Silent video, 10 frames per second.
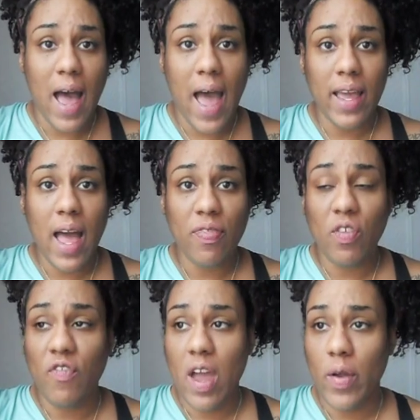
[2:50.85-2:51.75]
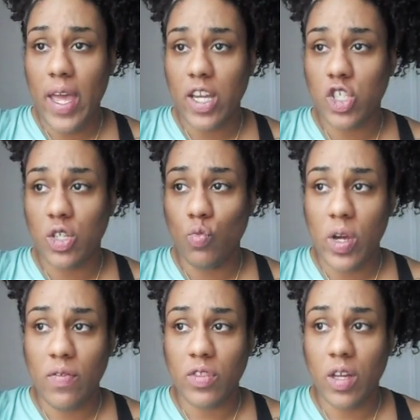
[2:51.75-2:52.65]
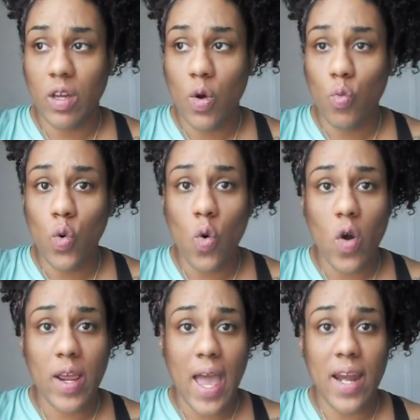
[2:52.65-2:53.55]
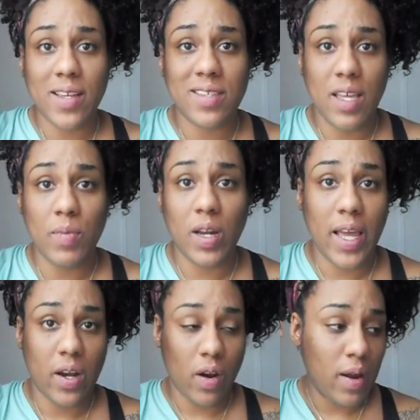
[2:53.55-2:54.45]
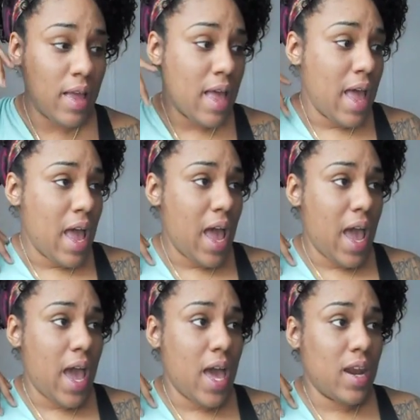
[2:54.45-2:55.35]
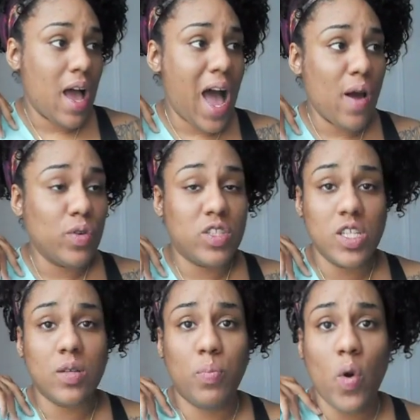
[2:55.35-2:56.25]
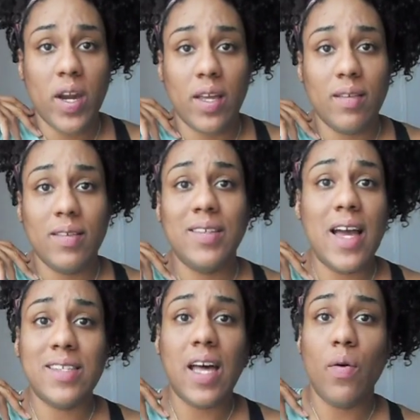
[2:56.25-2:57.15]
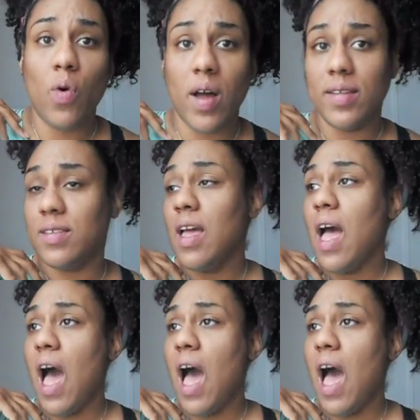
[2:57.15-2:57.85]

I got the variation with the Root Organic Stimulator, and I was disappointed. Yes, I was.